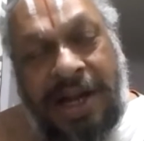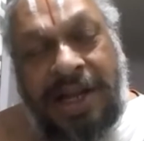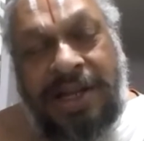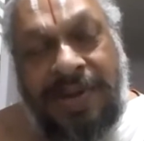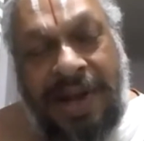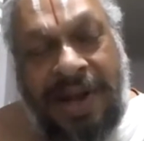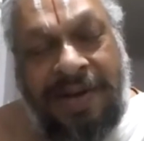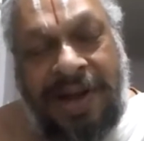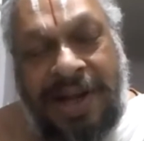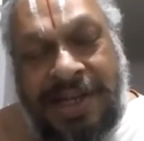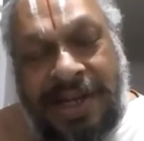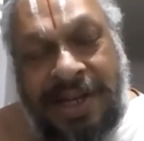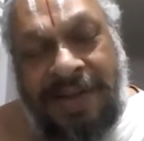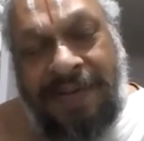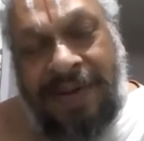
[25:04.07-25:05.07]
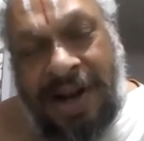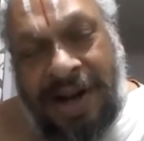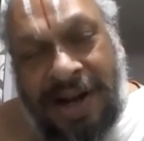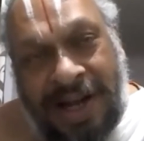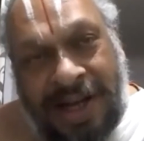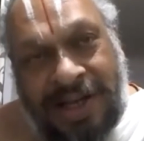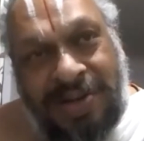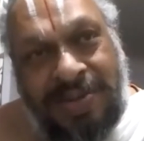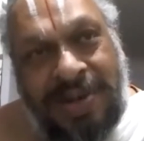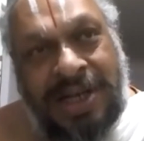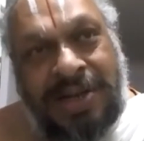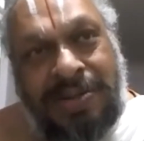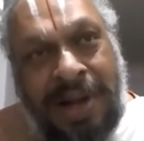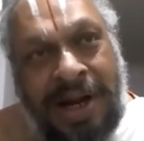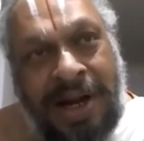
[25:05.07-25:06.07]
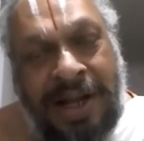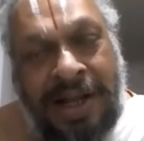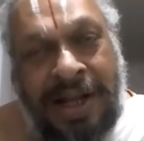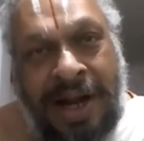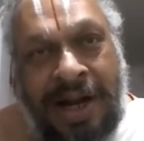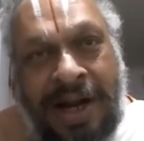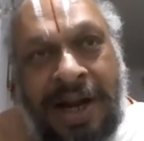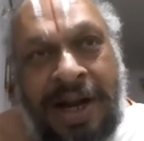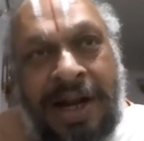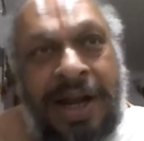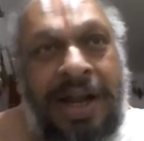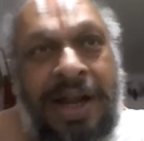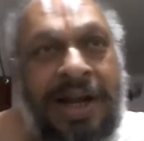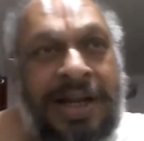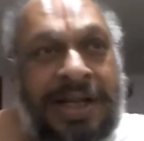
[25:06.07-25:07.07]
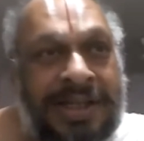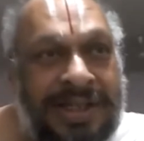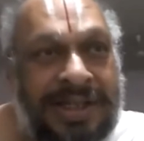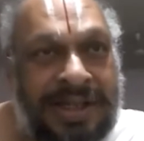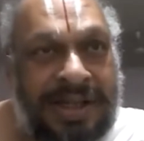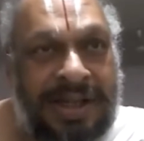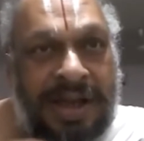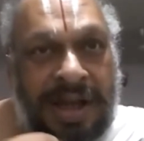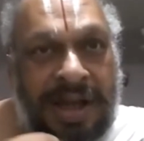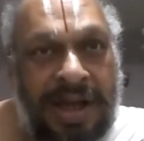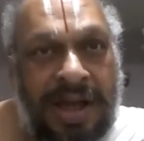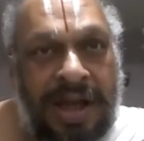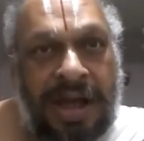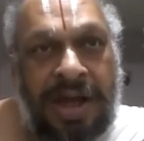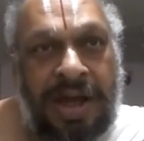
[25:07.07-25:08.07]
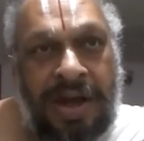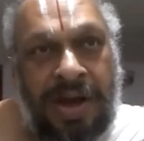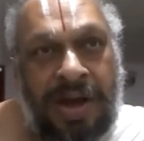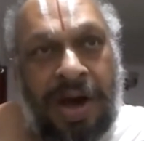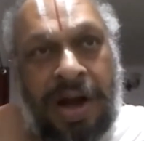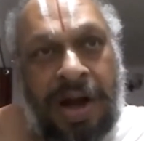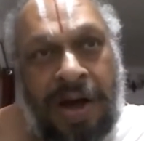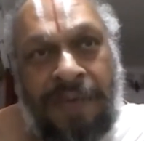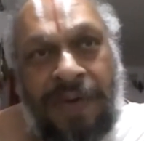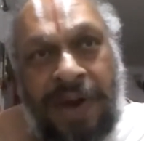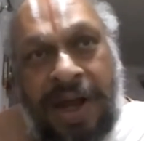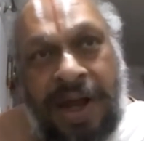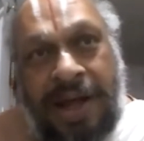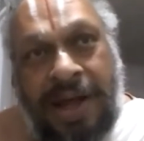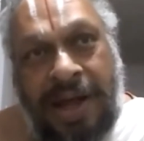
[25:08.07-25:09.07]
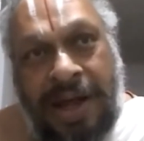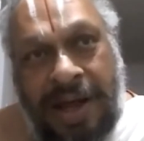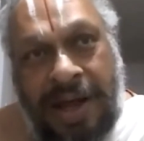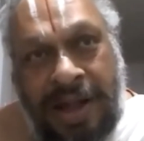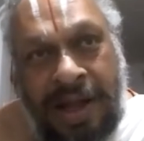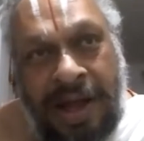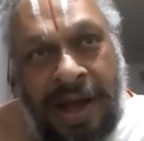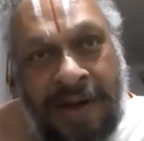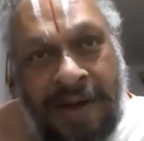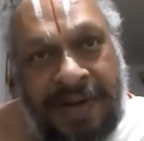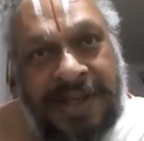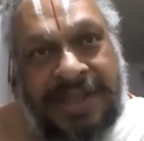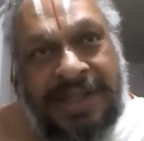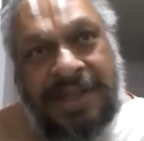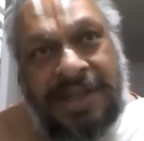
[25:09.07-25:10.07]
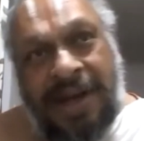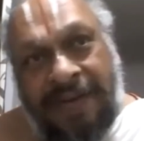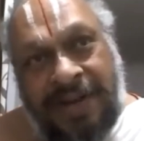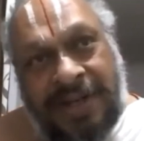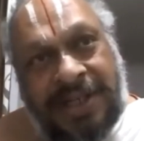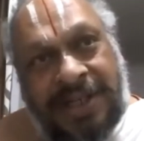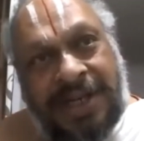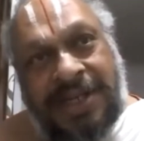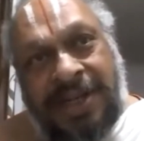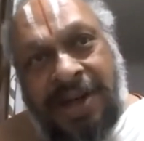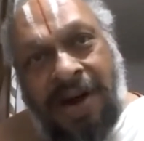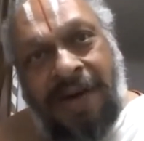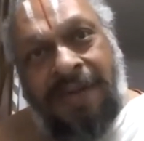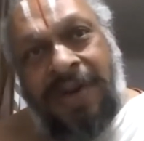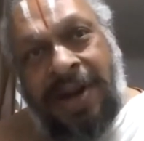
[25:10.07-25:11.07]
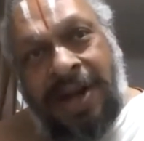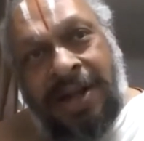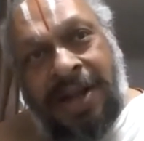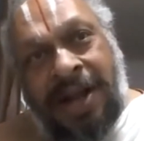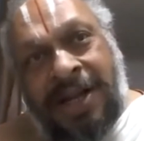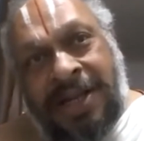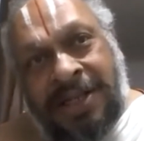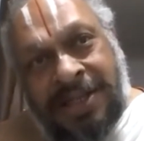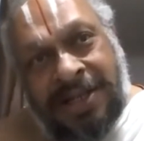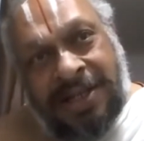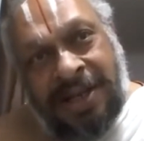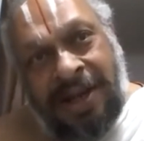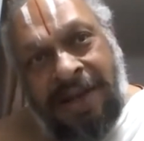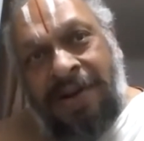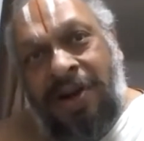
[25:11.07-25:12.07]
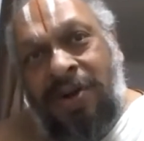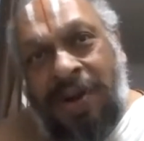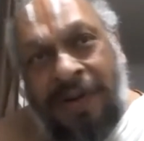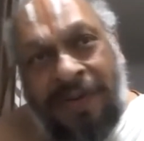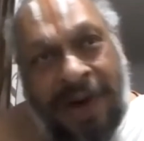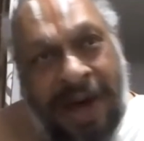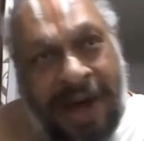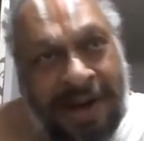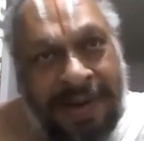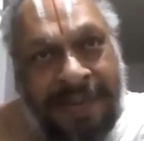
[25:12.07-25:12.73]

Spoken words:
is very, very significant. It has to be explained in great detail. It is, you are offering the havis. Havis is the offering that is given to the fire.